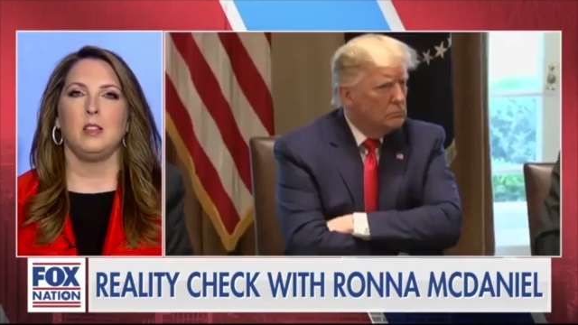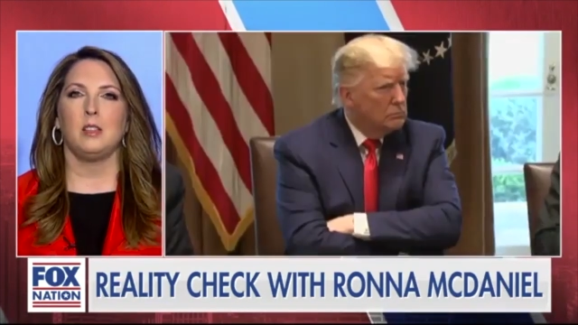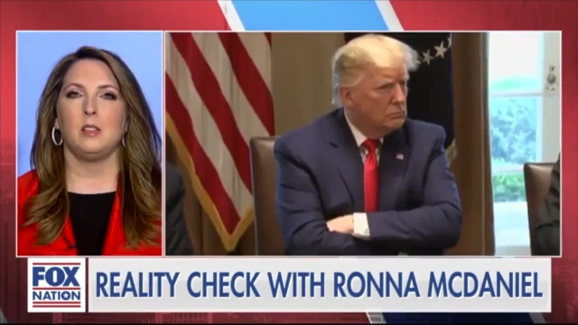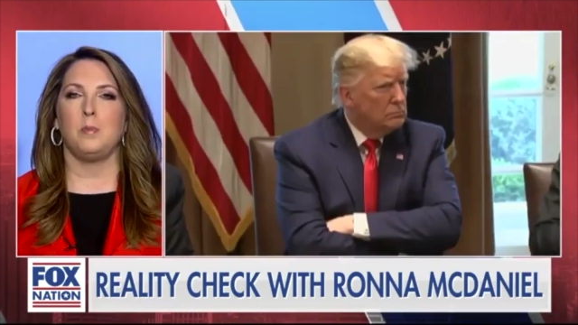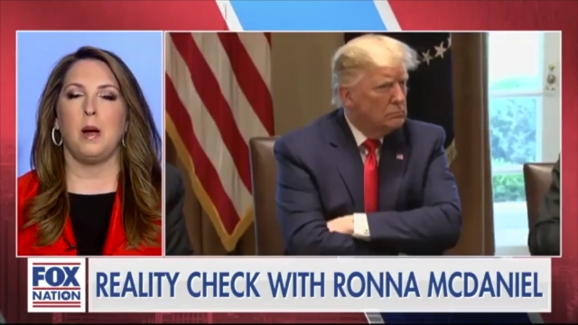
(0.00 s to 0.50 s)

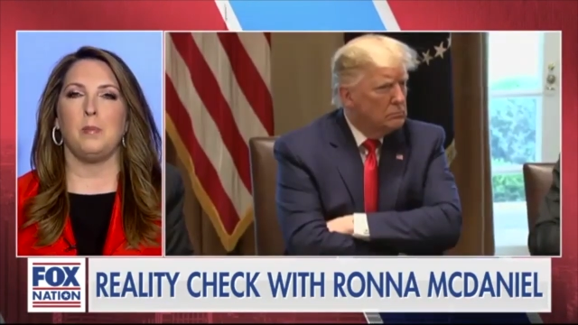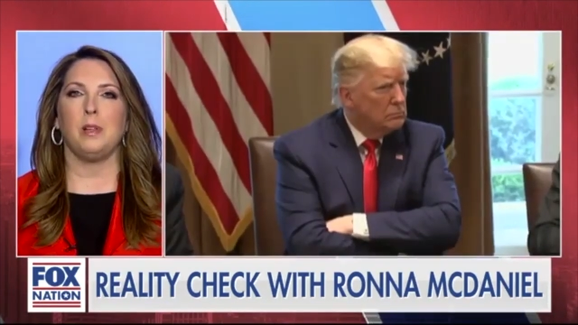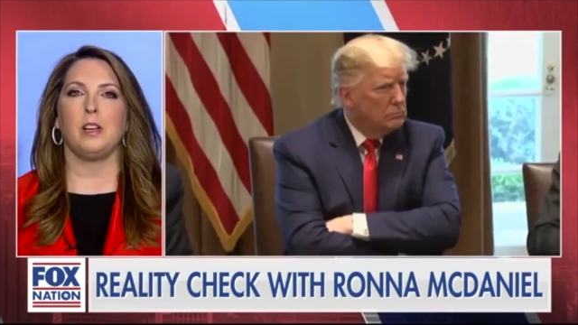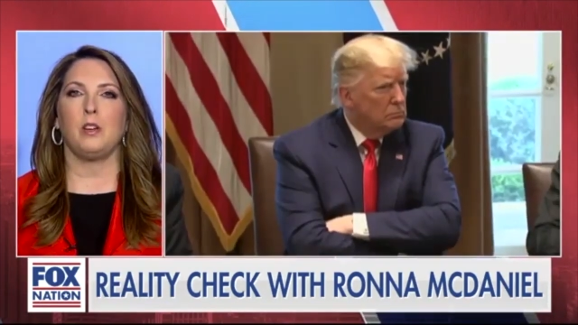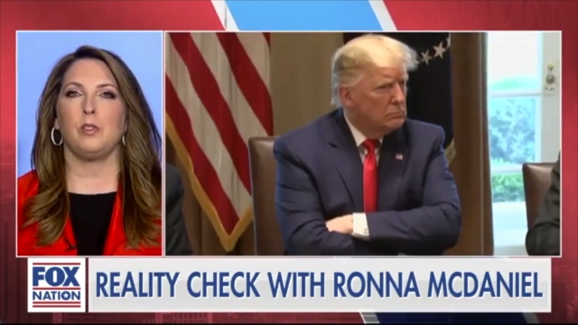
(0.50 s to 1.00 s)
Speaker 1: to the
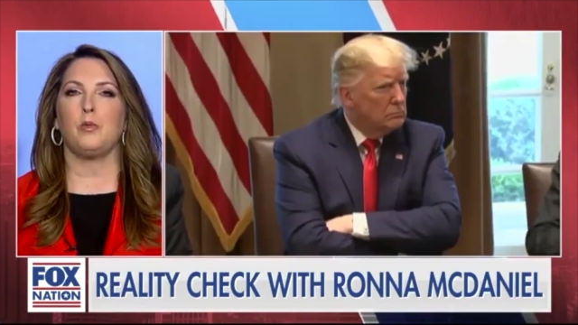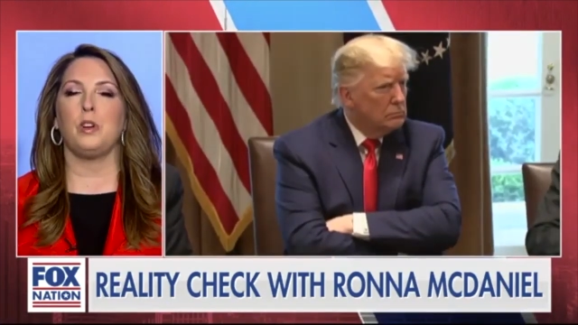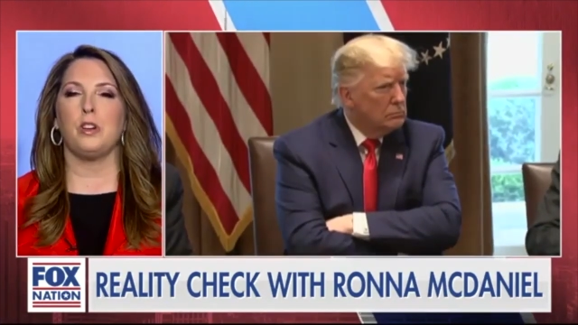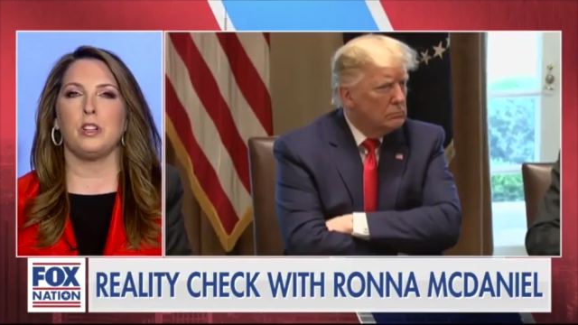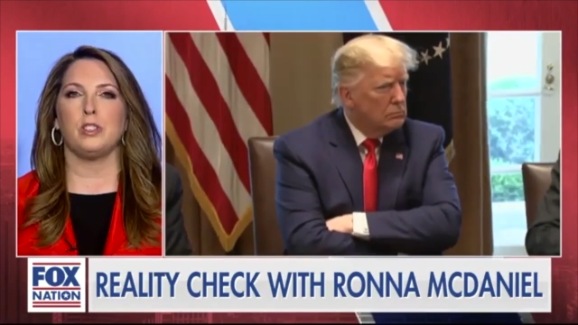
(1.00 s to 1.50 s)
public the
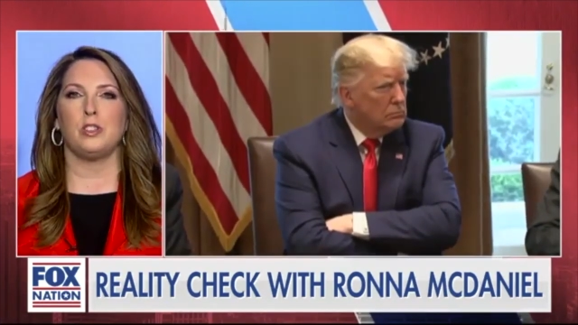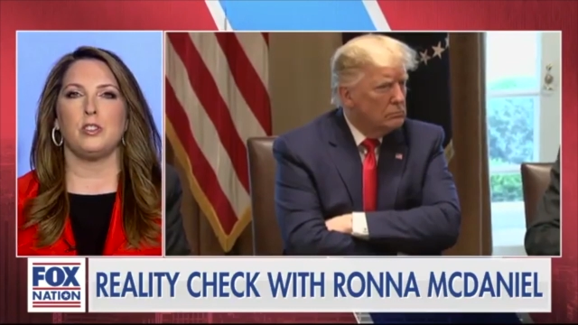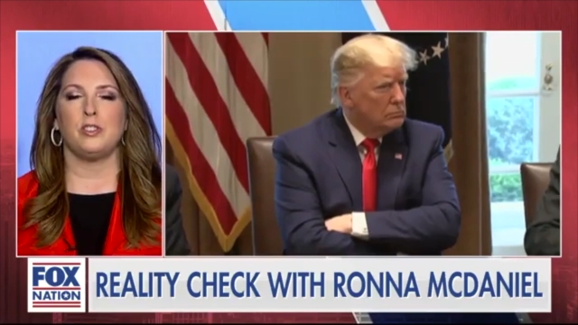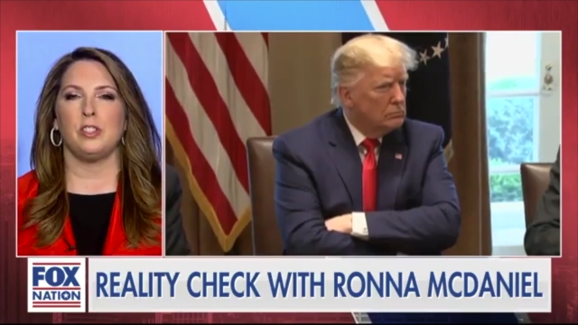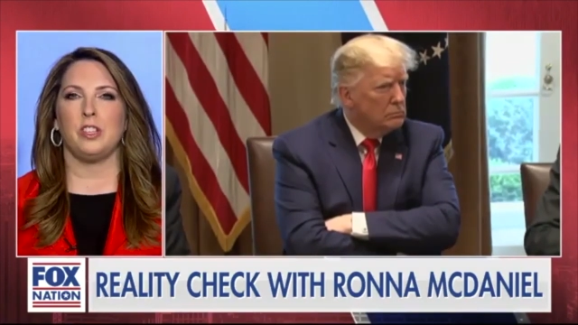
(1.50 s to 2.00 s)
real
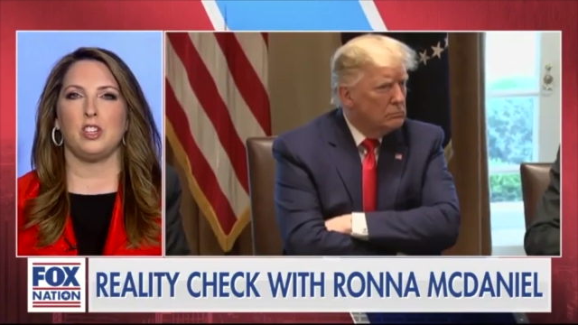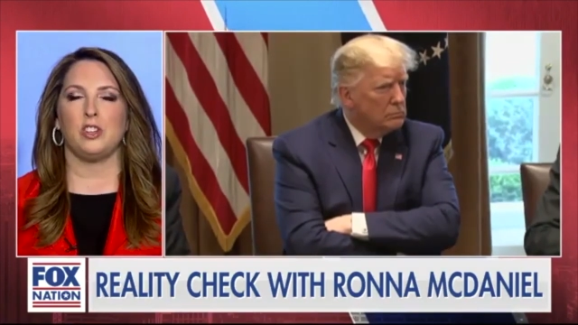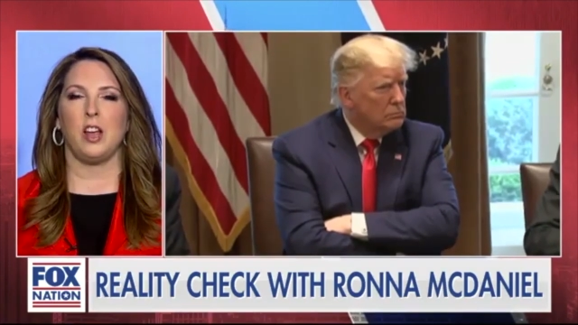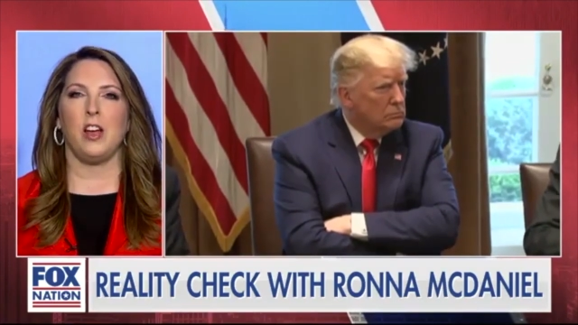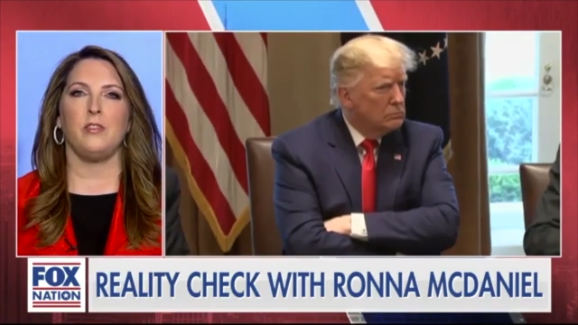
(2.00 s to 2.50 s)
concerns that they
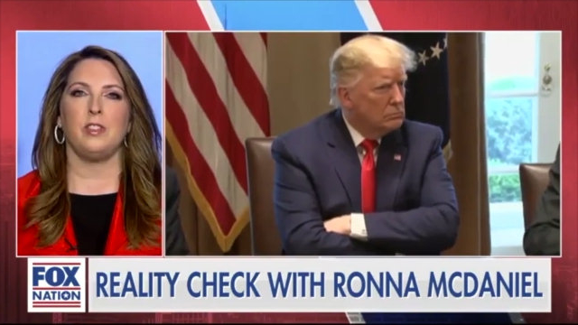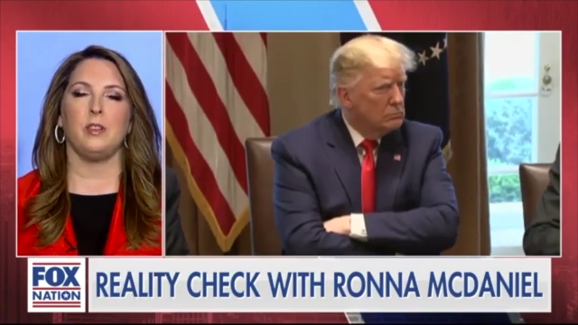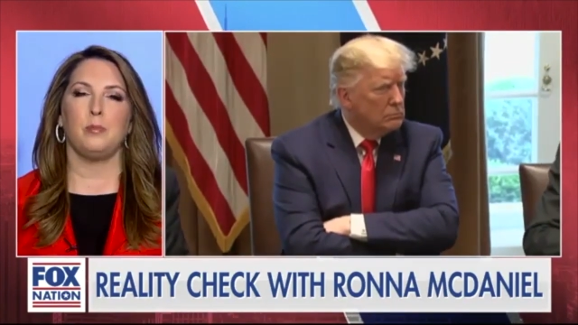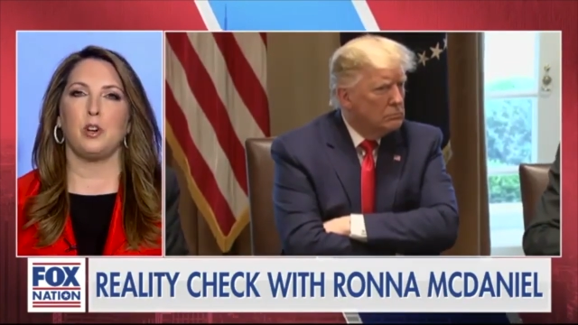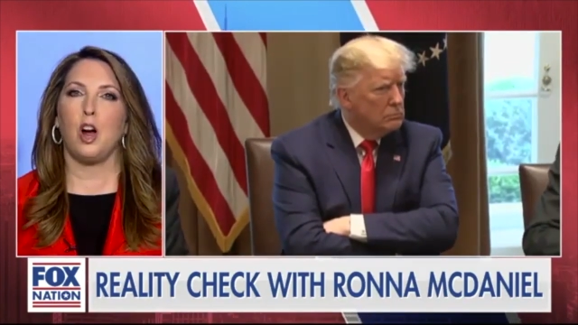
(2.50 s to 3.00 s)
should have
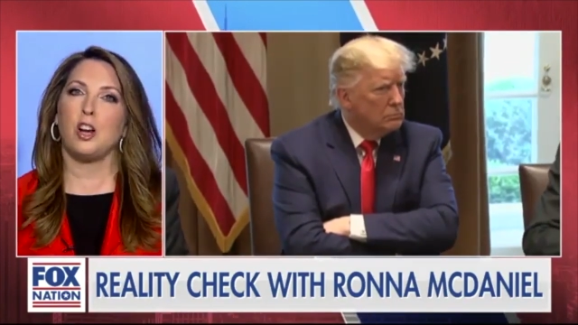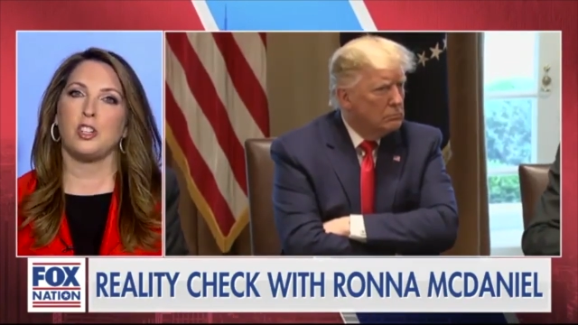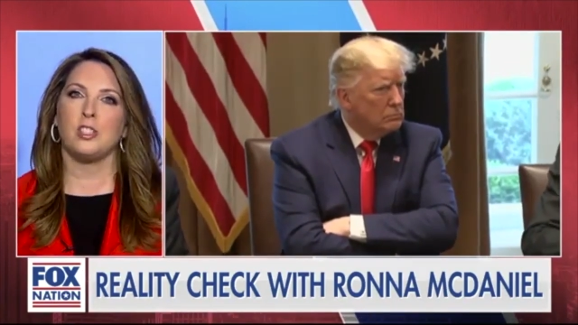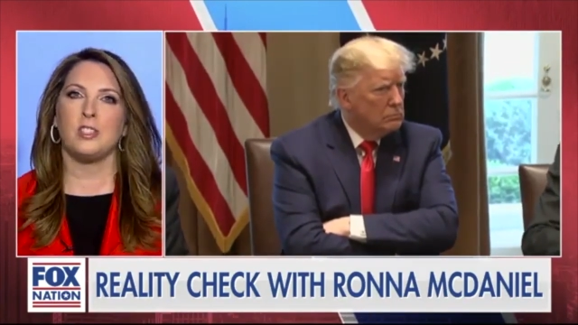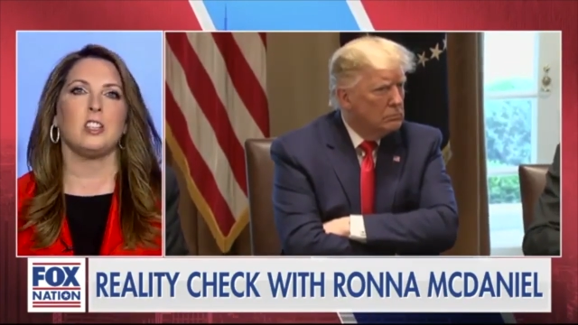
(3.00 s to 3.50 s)
and the
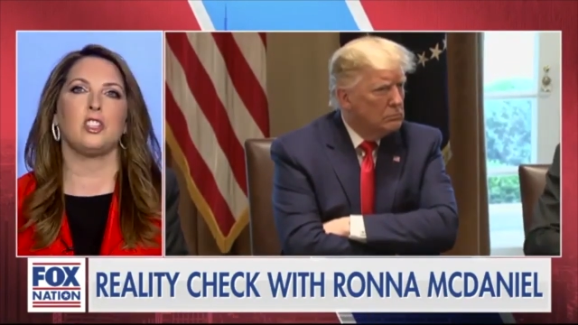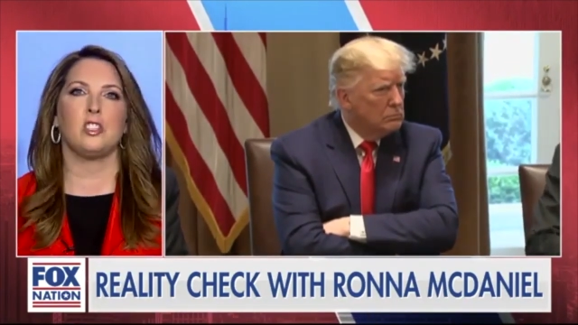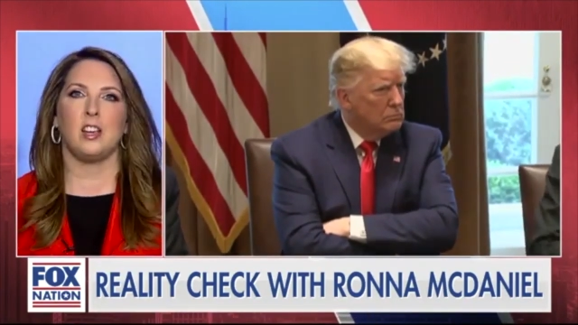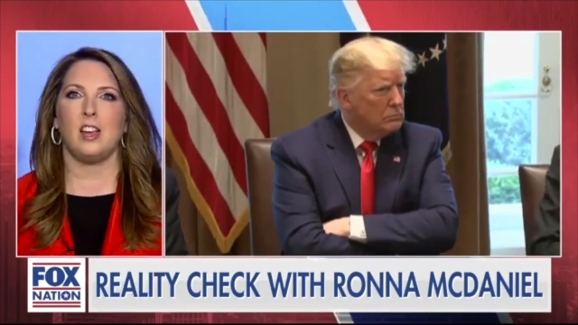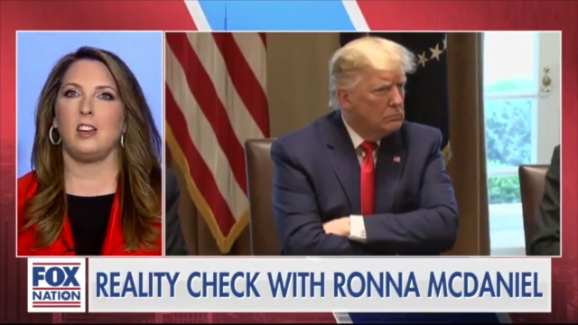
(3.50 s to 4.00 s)
precautions they
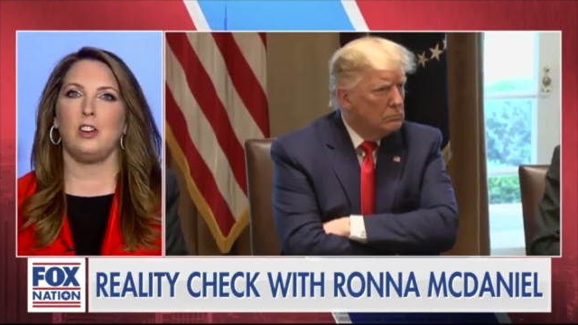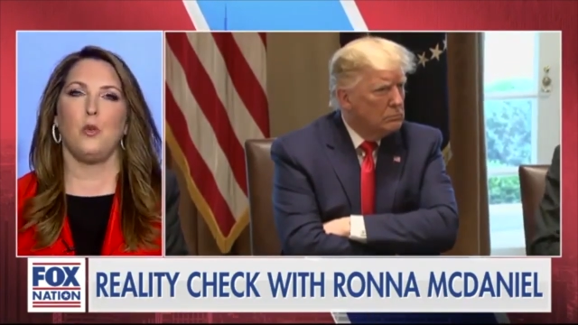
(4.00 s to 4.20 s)
should take.